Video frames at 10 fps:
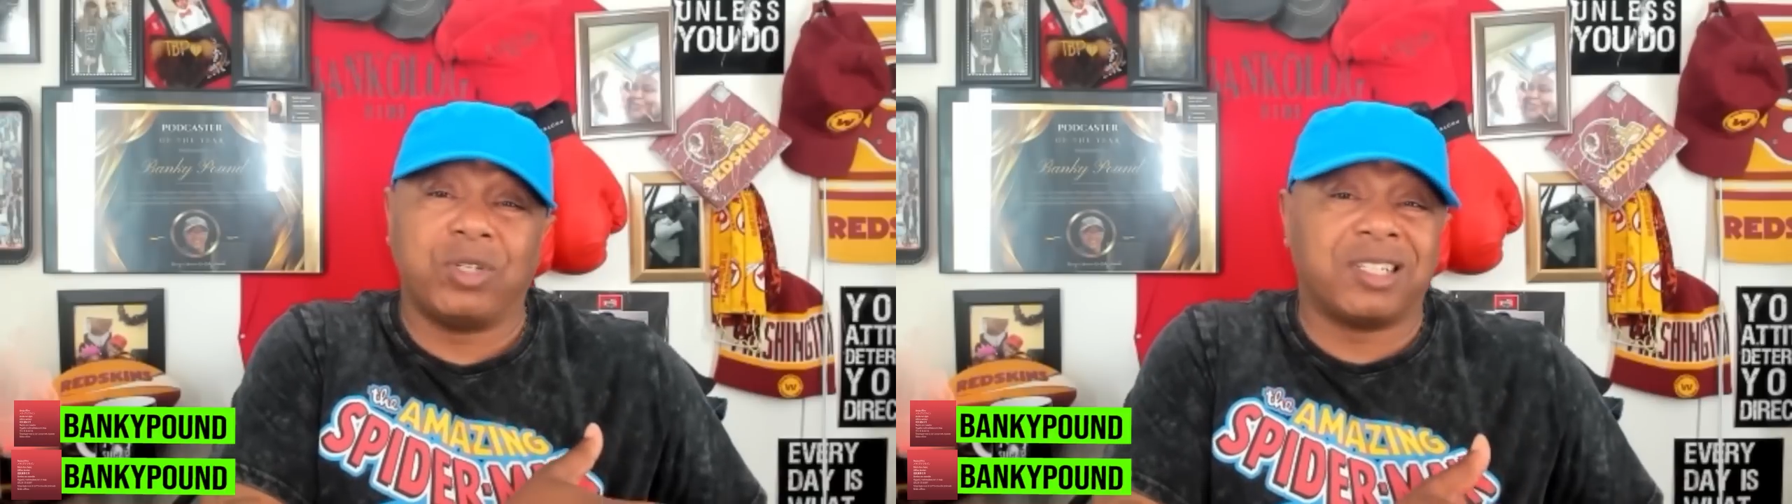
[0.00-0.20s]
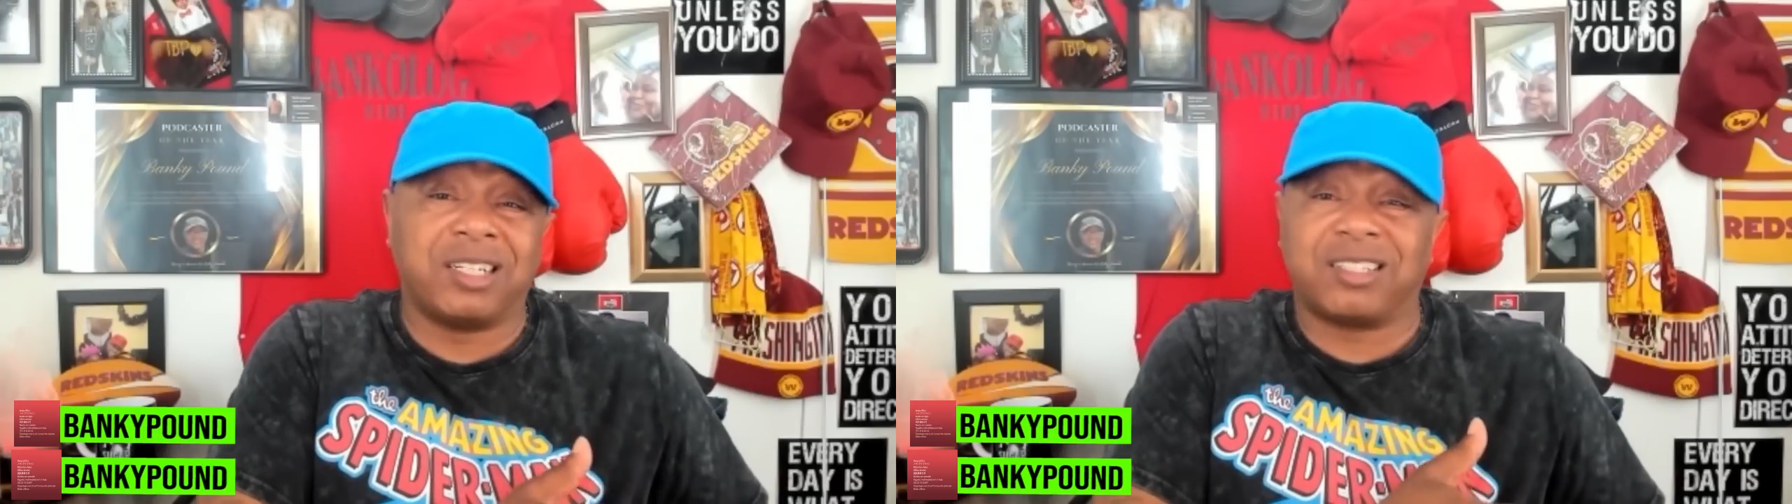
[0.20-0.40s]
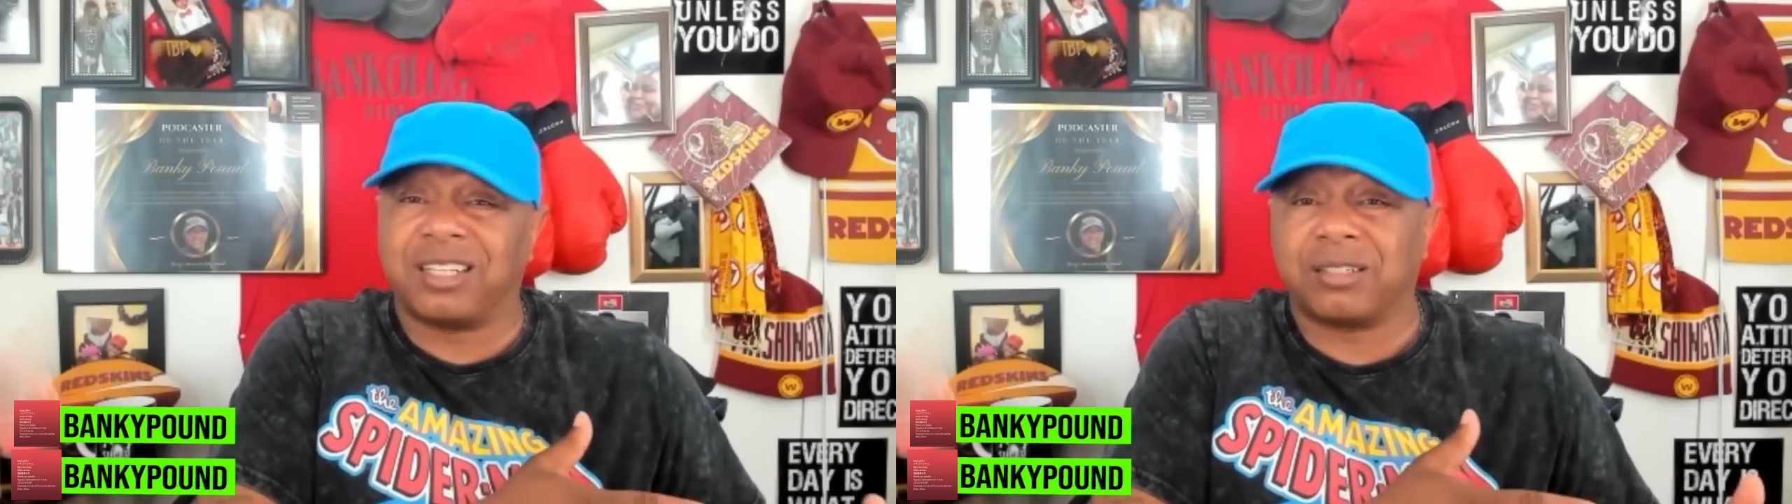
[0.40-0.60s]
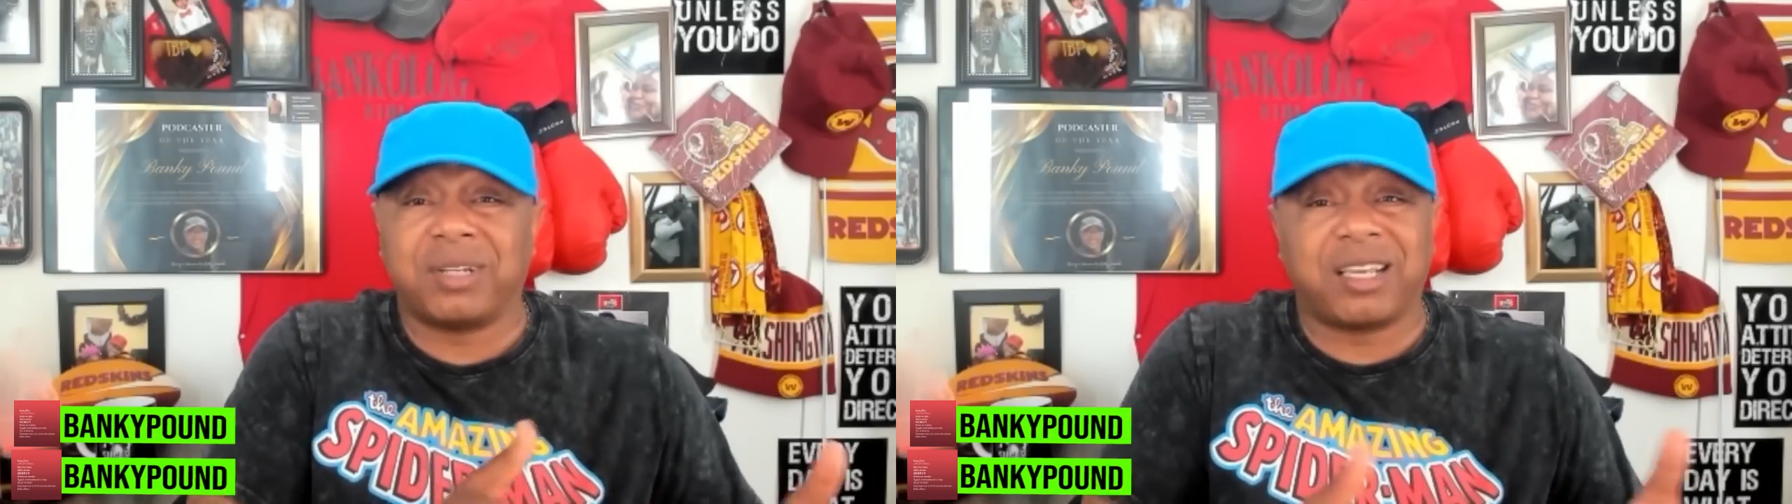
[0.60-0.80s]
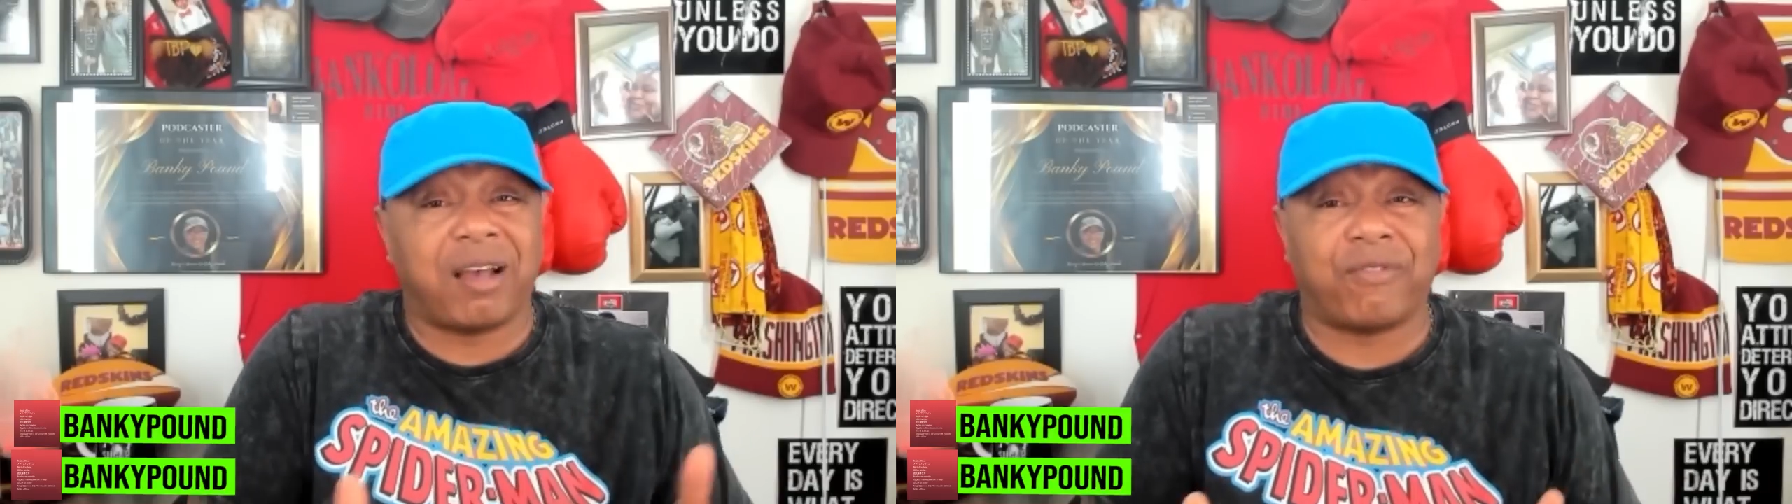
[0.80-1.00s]
We was in the
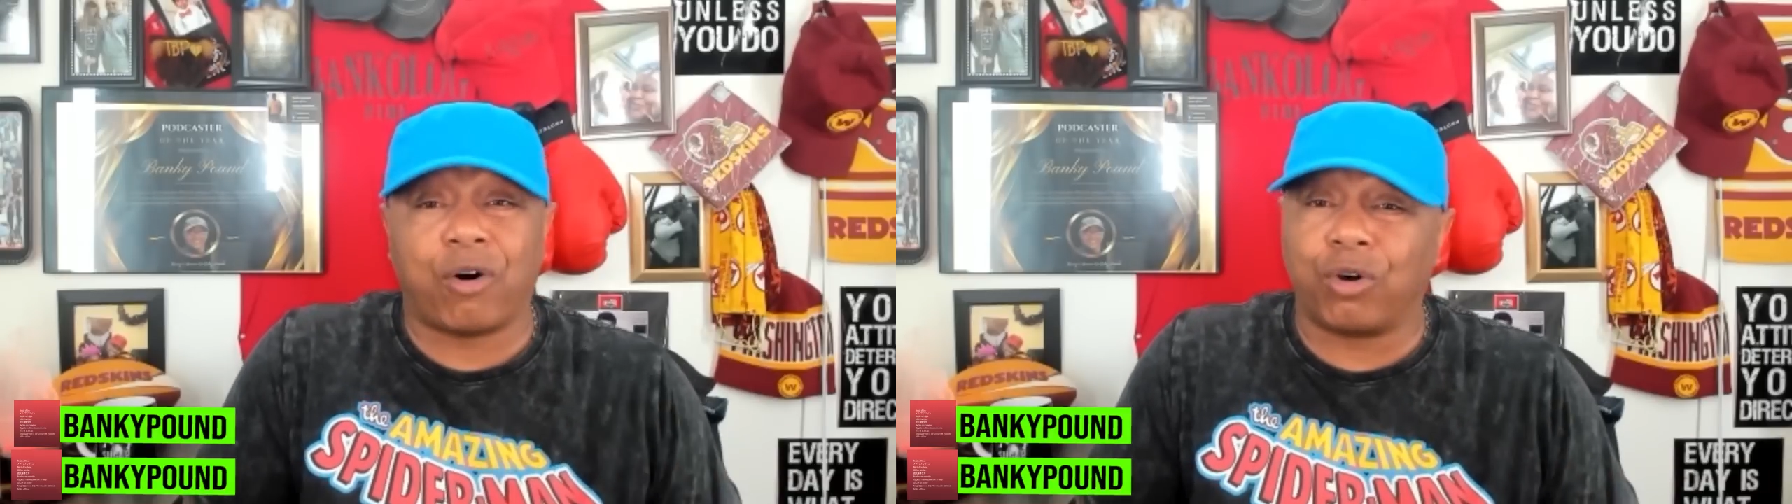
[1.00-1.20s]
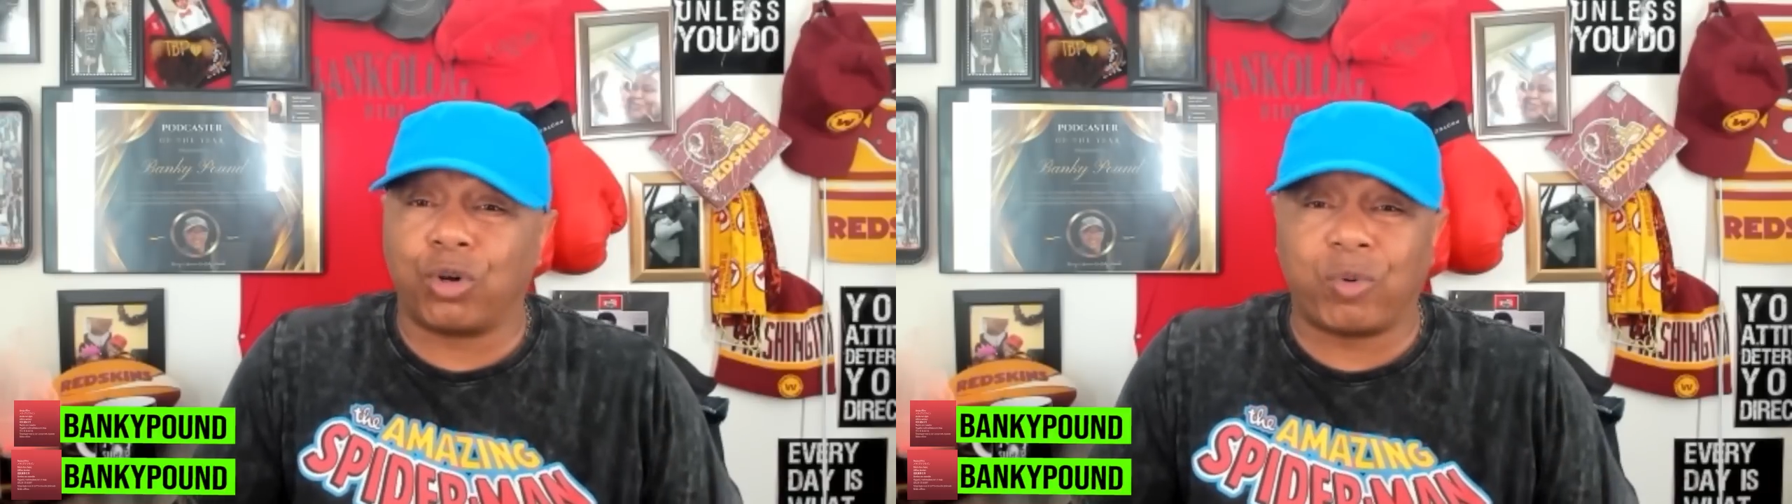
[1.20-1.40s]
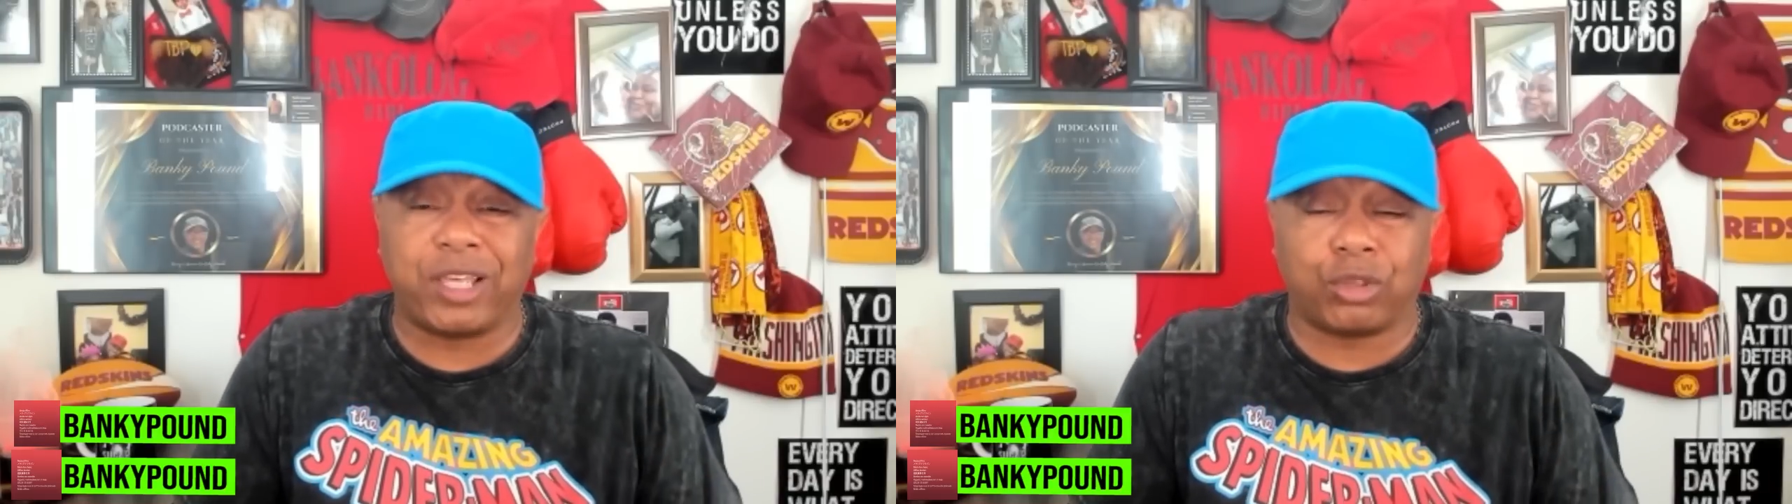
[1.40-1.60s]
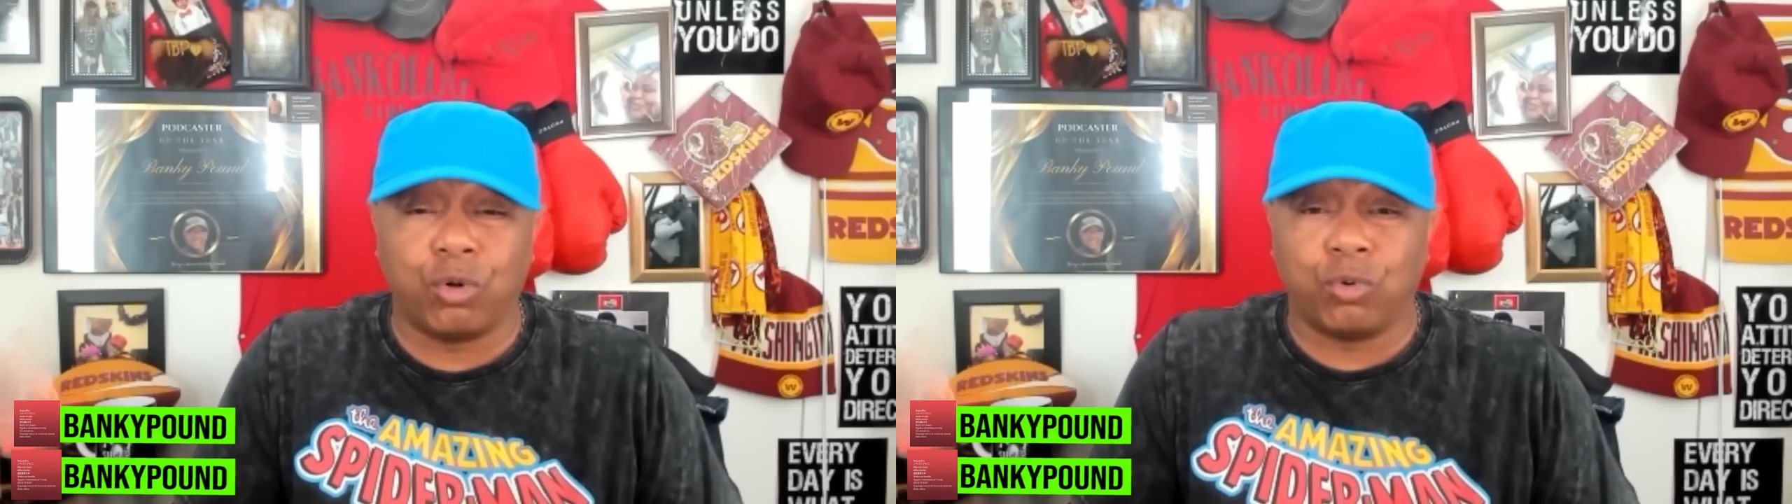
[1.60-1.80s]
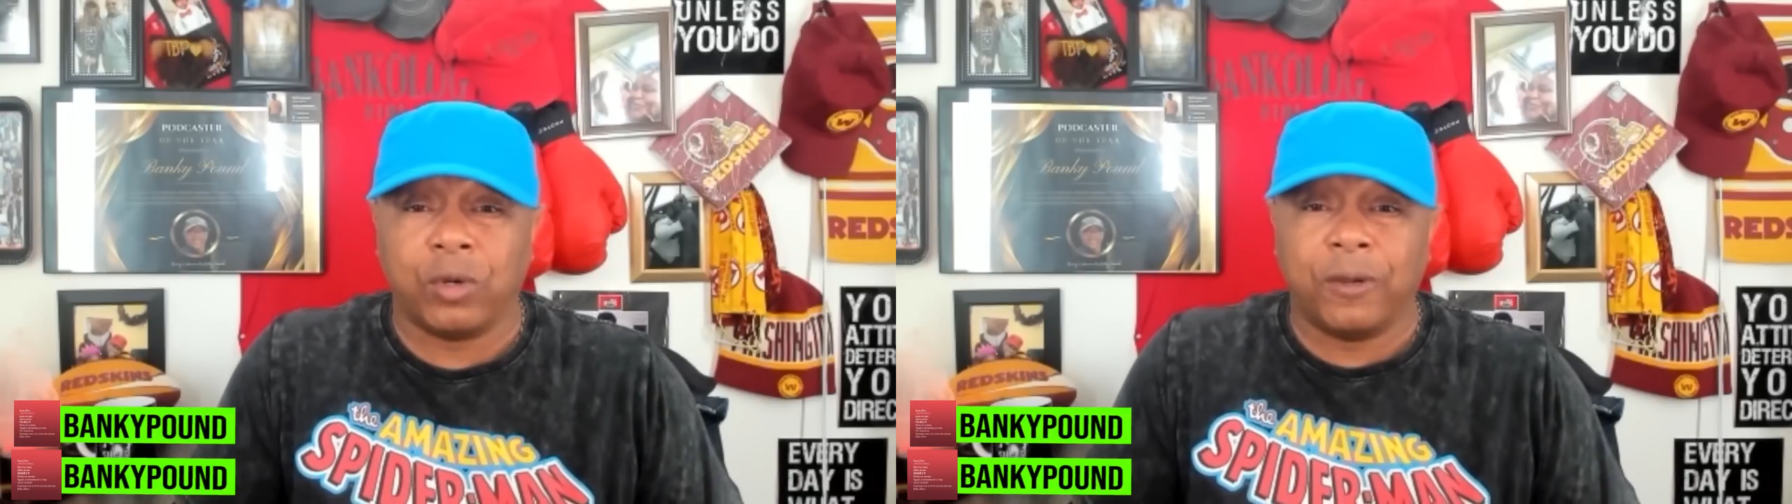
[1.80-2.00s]
system together all the way
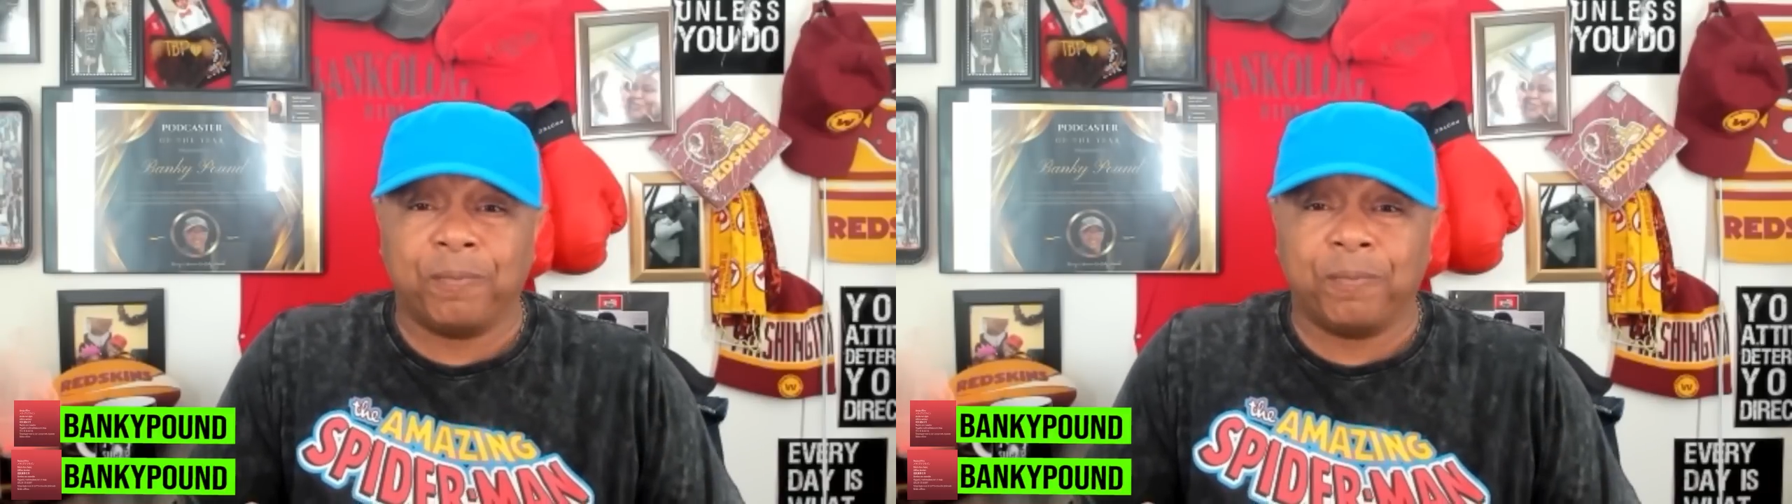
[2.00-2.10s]
through.